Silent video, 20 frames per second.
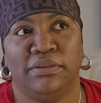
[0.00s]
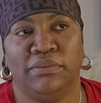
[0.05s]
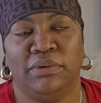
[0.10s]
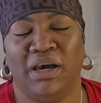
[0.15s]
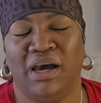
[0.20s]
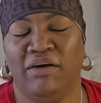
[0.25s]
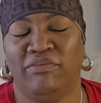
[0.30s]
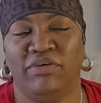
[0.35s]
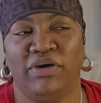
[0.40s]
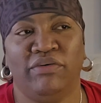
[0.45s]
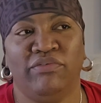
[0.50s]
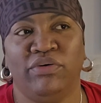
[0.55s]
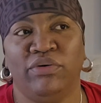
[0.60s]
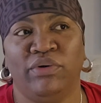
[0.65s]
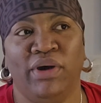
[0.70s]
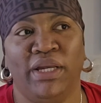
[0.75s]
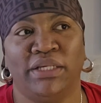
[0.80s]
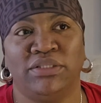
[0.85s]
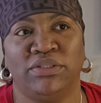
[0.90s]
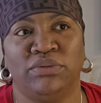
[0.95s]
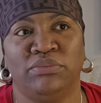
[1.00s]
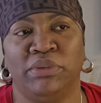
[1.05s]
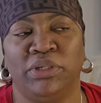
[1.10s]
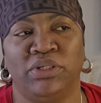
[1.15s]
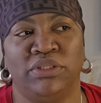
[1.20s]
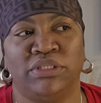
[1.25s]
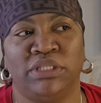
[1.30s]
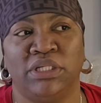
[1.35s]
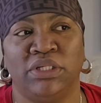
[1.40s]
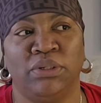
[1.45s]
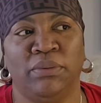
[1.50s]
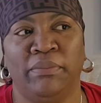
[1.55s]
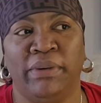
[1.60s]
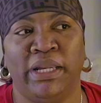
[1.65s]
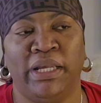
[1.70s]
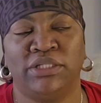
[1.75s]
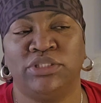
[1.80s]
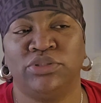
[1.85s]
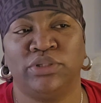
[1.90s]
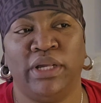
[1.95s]
We have every right to. Me not think no
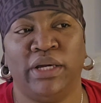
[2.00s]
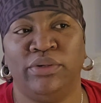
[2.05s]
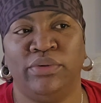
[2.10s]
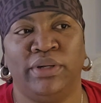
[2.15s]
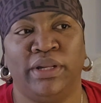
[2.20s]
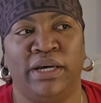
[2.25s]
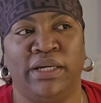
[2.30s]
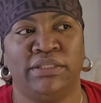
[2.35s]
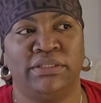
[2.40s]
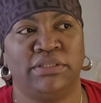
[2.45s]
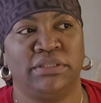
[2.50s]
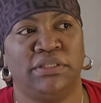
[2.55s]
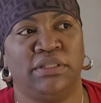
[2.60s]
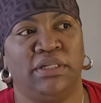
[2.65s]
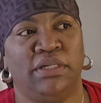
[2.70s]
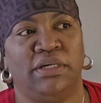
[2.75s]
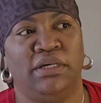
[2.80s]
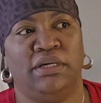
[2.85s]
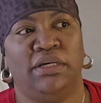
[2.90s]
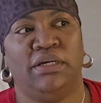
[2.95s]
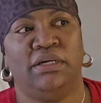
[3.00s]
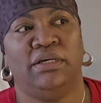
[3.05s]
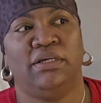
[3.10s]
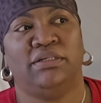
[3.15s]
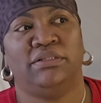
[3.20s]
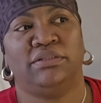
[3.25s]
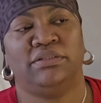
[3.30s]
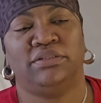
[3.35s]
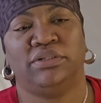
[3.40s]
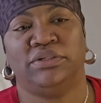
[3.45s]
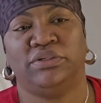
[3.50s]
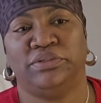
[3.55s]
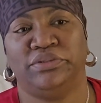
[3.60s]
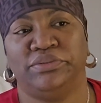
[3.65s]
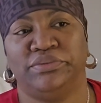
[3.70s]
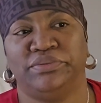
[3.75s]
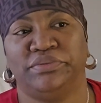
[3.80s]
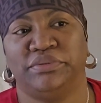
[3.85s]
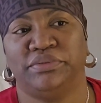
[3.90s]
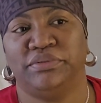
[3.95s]
matter should I do that.
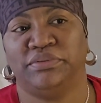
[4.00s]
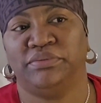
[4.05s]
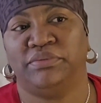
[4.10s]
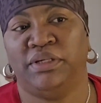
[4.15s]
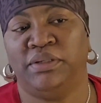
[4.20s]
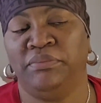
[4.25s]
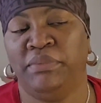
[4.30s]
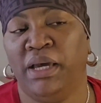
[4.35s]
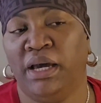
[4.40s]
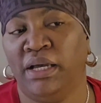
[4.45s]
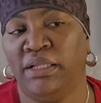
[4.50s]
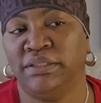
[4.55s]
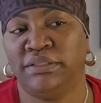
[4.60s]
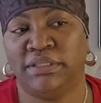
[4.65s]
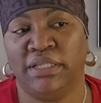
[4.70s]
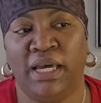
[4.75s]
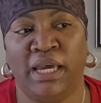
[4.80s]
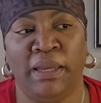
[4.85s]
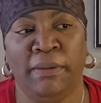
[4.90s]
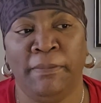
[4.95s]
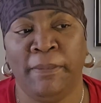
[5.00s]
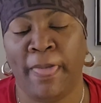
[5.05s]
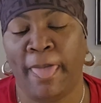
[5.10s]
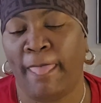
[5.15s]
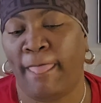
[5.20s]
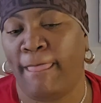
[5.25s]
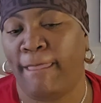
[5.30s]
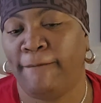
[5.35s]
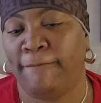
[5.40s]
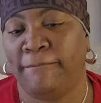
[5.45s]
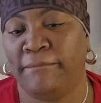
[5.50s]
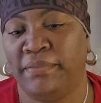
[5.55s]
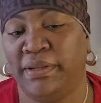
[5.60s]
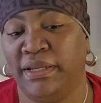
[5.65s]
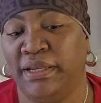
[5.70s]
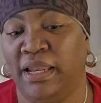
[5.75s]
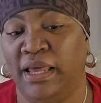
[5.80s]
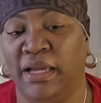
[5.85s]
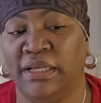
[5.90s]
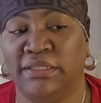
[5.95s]
So when me answer him, me
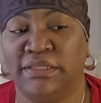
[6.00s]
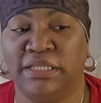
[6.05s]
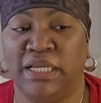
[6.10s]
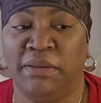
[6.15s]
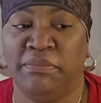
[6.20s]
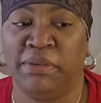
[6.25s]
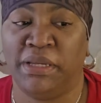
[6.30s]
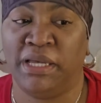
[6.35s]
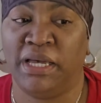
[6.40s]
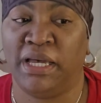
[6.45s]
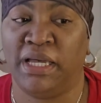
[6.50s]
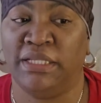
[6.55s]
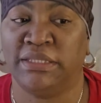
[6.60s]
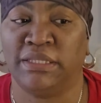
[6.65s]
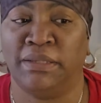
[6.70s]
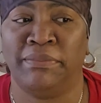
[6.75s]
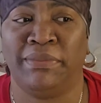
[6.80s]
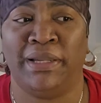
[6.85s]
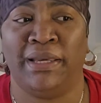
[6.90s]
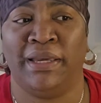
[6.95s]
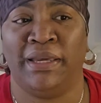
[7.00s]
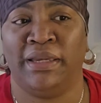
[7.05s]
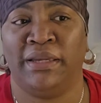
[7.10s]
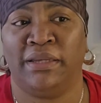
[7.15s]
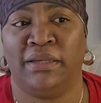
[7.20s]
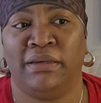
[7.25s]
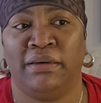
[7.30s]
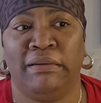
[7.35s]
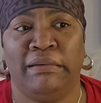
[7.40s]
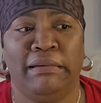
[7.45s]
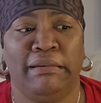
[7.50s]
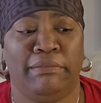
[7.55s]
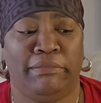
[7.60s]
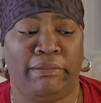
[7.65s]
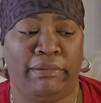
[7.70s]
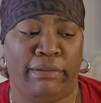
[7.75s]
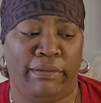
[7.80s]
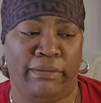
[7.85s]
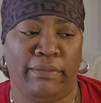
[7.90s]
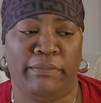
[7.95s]
did answer him because I'm like,
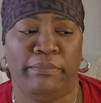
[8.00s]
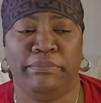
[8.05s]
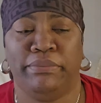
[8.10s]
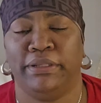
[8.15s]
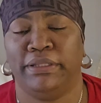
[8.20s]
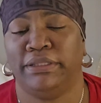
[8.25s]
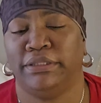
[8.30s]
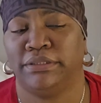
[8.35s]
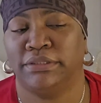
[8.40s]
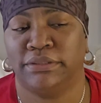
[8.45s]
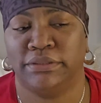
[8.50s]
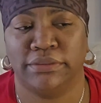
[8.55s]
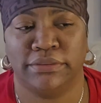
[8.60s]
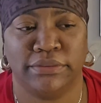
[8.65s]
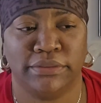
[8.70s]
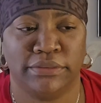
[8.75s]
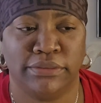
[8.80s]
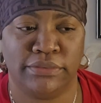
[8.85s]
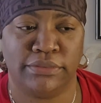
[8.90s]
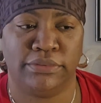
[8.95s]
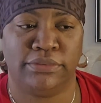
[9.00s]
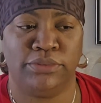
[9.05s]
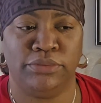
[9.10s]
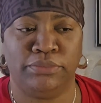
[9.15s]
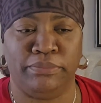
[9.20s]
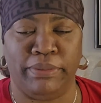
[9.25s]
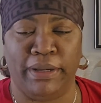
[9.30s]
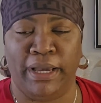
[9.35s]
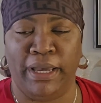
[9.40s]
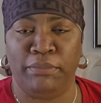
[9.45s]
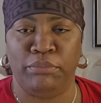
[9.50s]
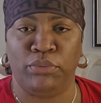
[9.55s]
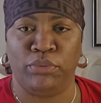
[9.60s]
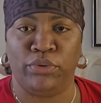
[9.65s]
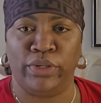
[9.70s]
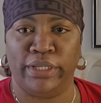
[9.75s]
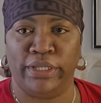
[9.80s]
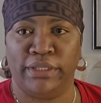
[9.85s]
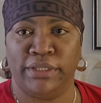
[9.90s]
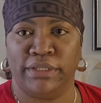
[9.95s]
please, you bye
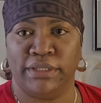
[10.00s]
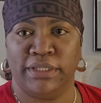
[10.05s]
boy.